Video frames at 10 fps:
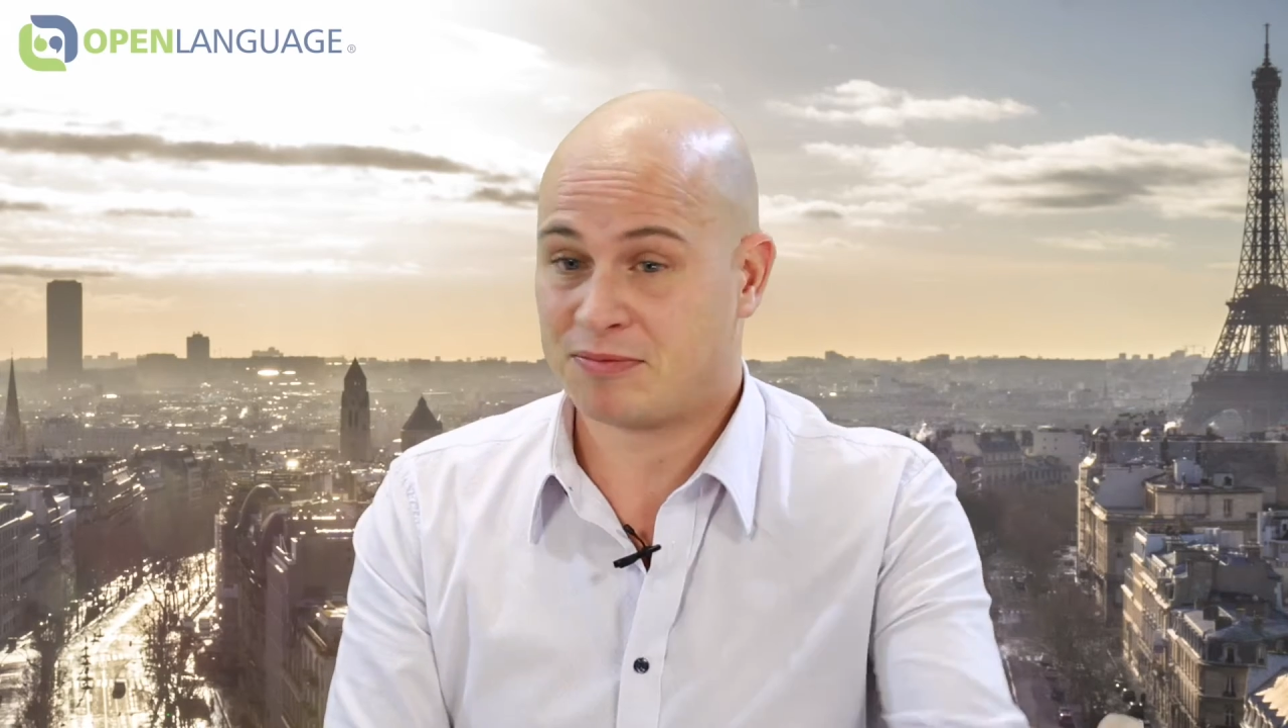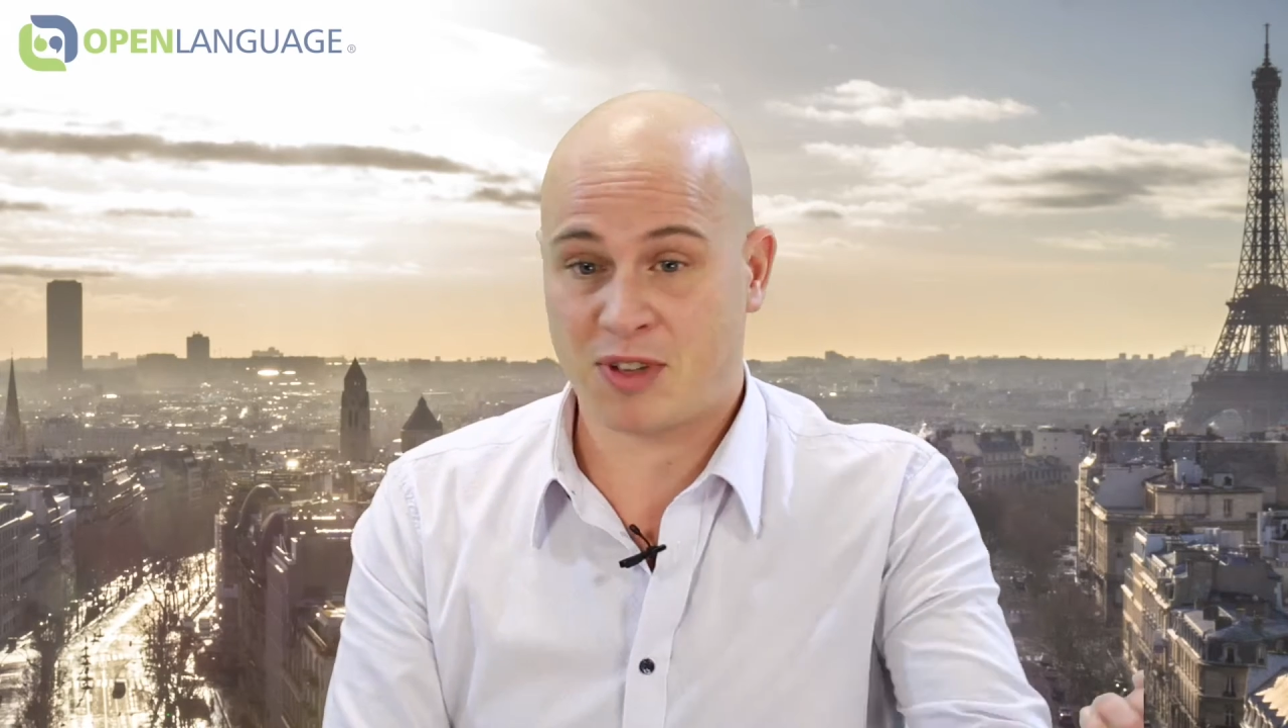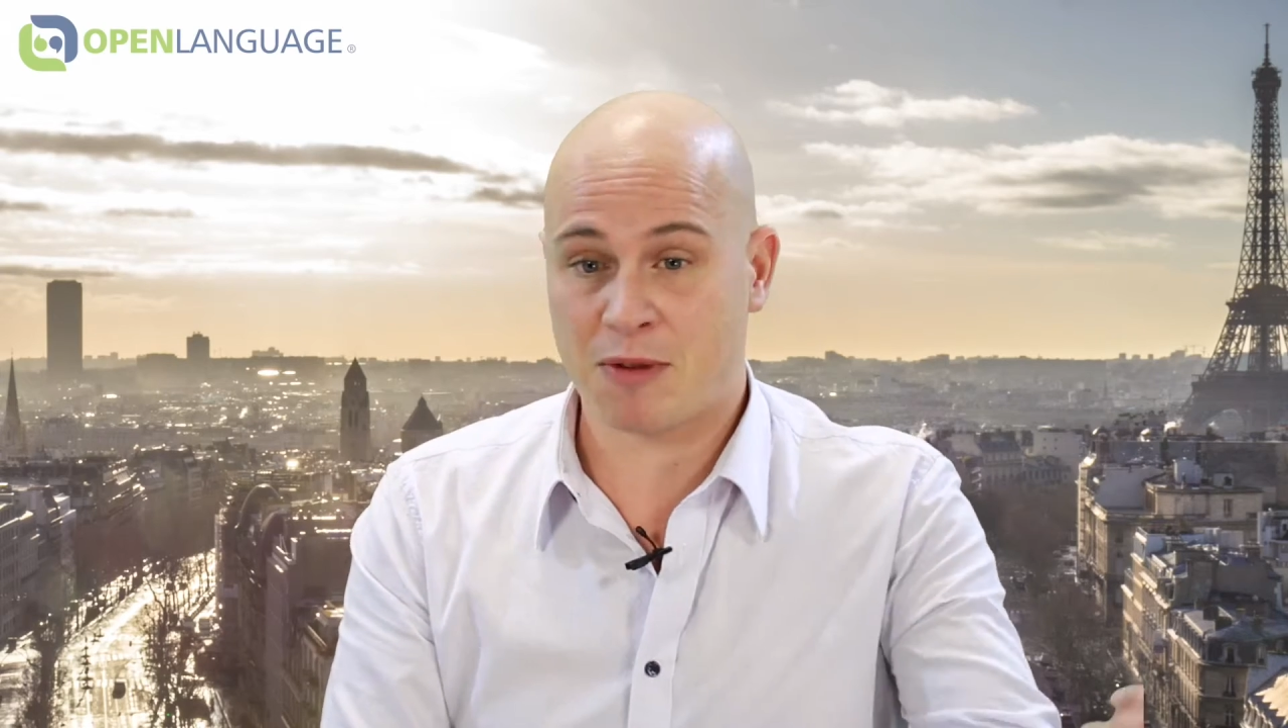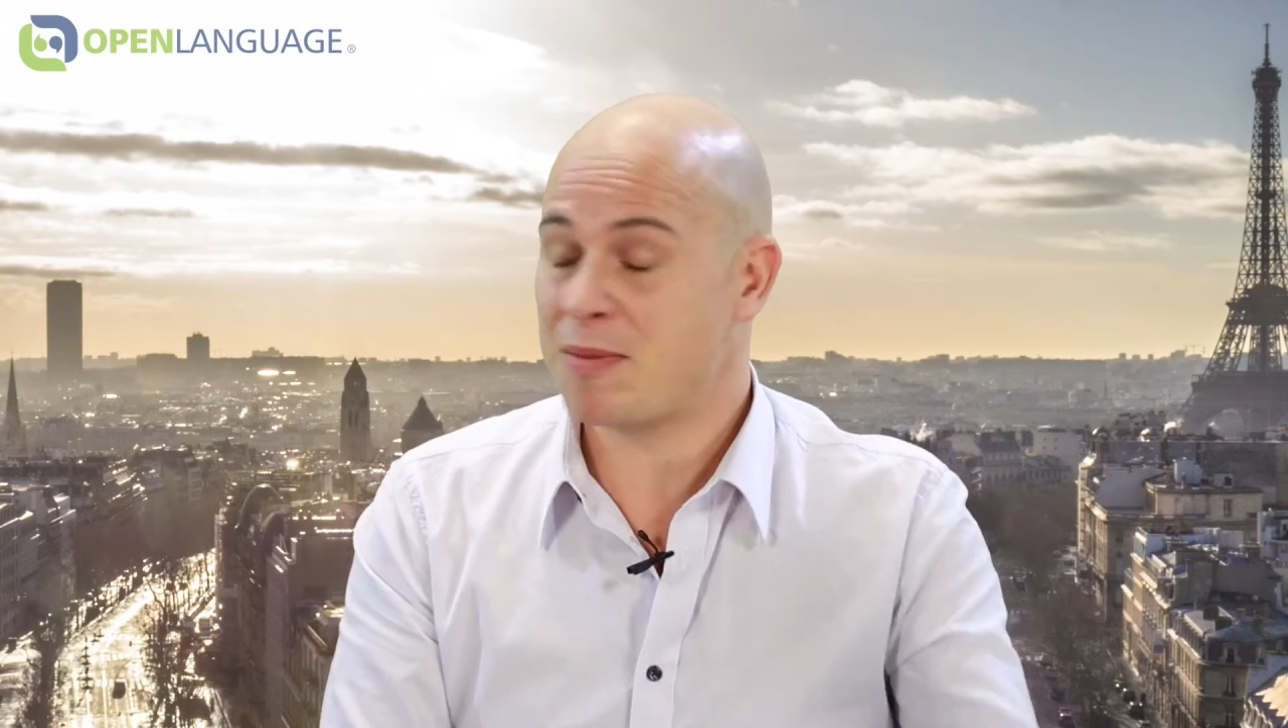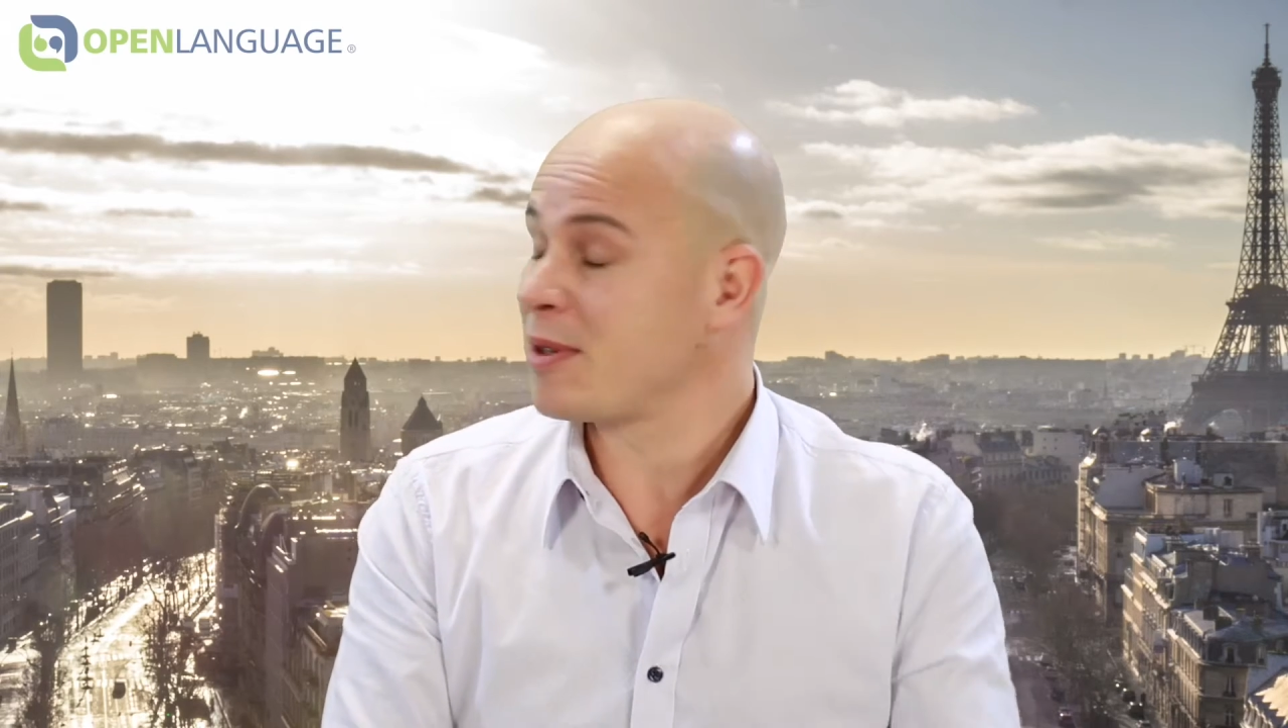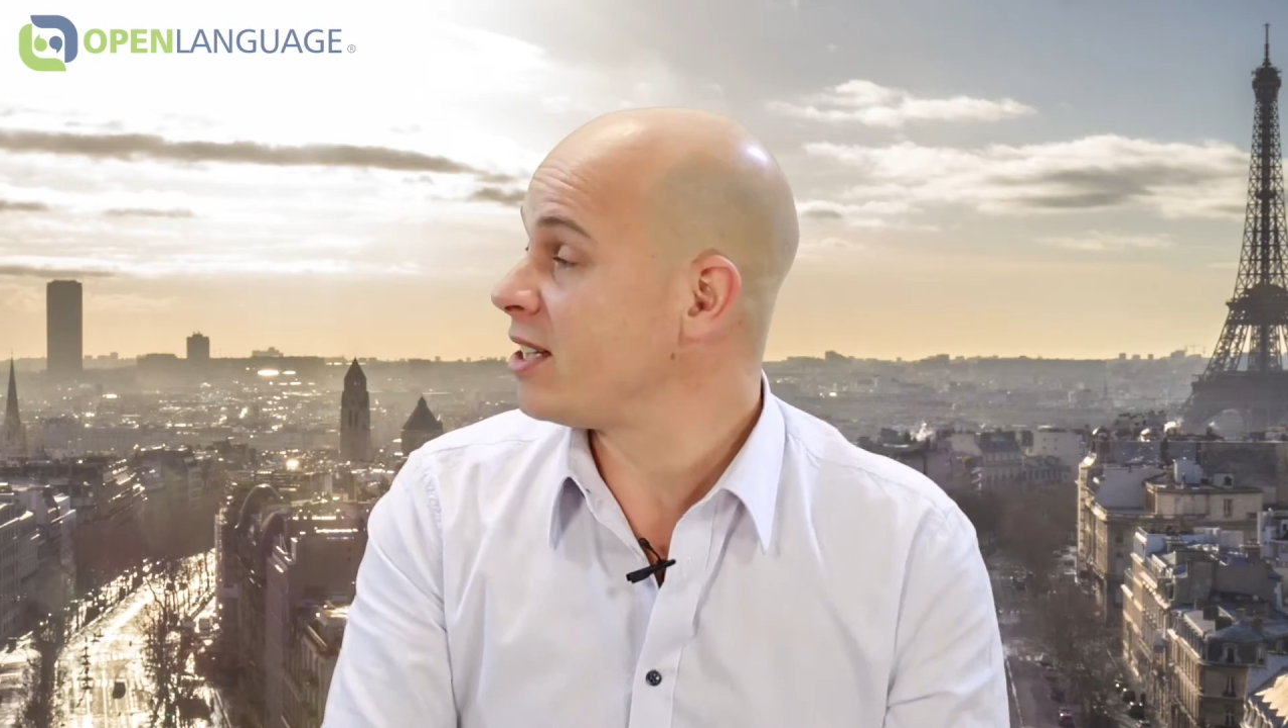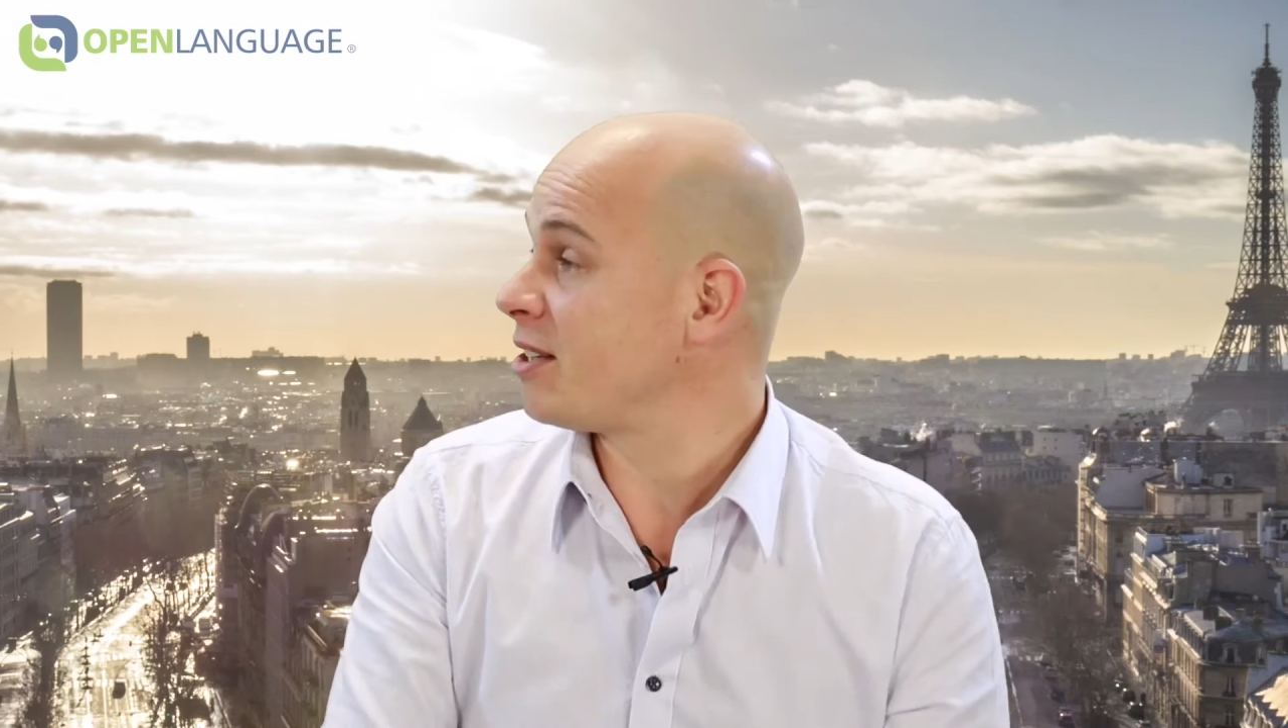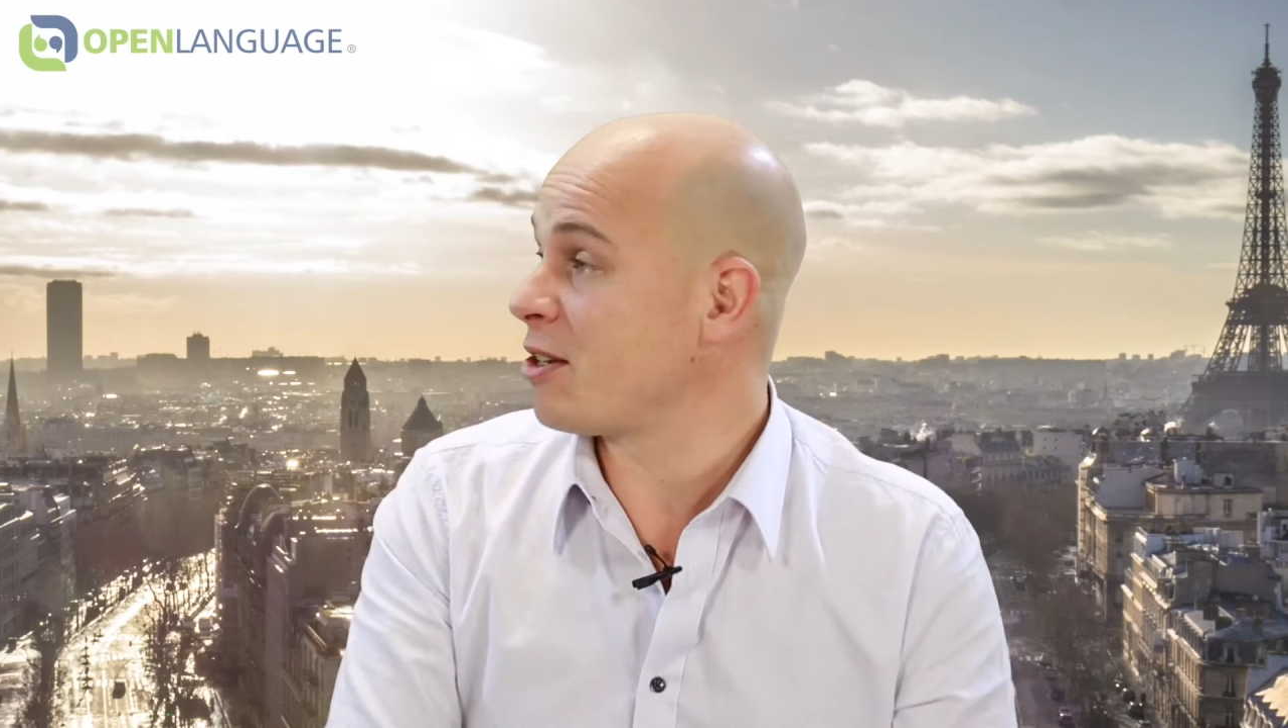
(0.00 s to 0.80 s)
Top, c'est